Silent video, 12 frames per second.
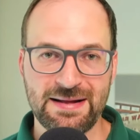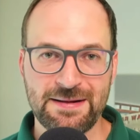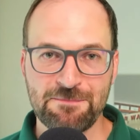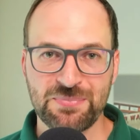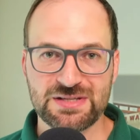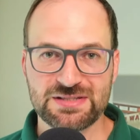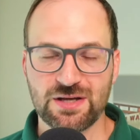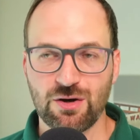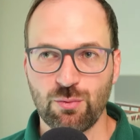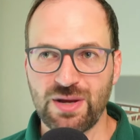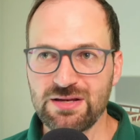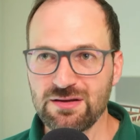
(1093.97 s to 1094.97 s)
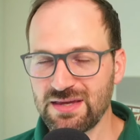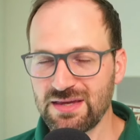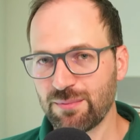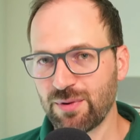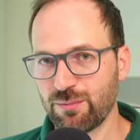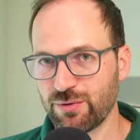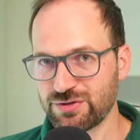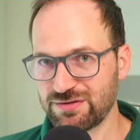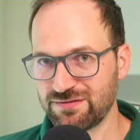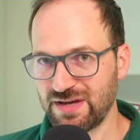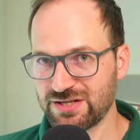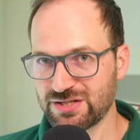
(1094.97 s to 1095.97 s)
So when you think about
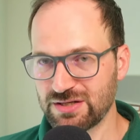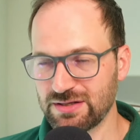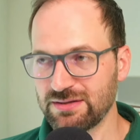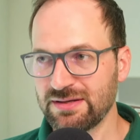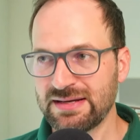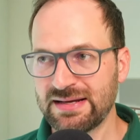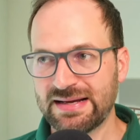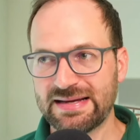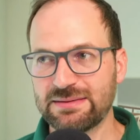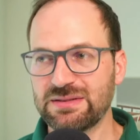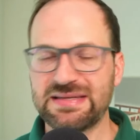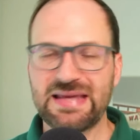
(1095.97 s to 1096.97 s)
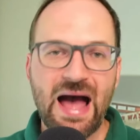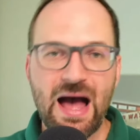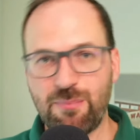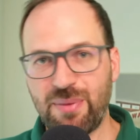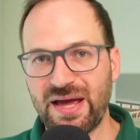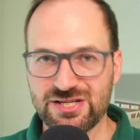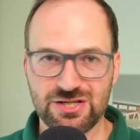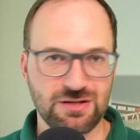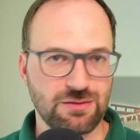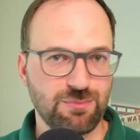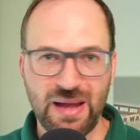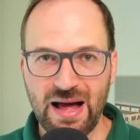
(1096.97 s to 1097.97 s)
motivation, yeah, passion,
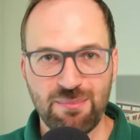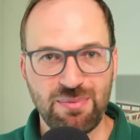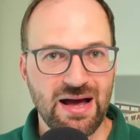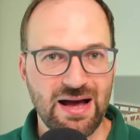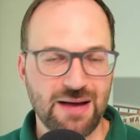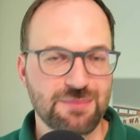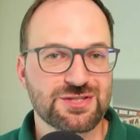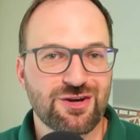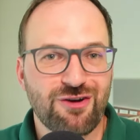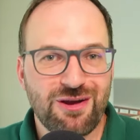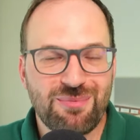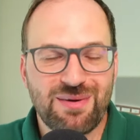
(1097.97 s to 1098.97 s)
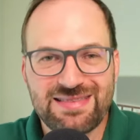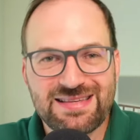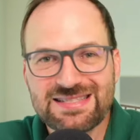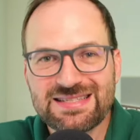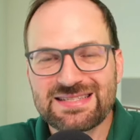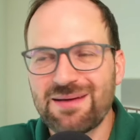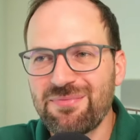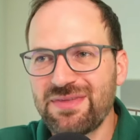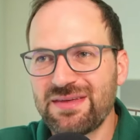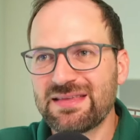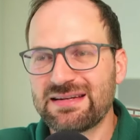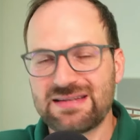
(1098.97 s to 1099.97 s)
blah, blah. I'm sorry, but this is something
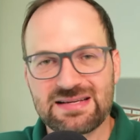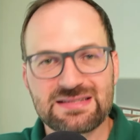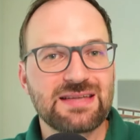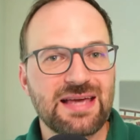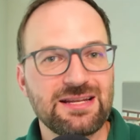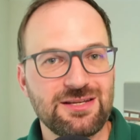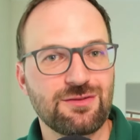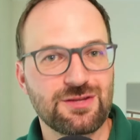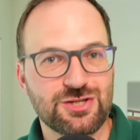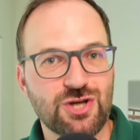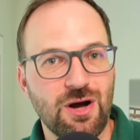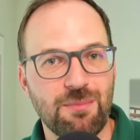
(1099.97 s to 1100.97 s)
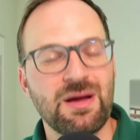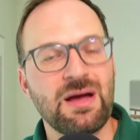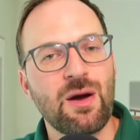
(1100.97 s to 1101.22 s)
that doesn't get you the job.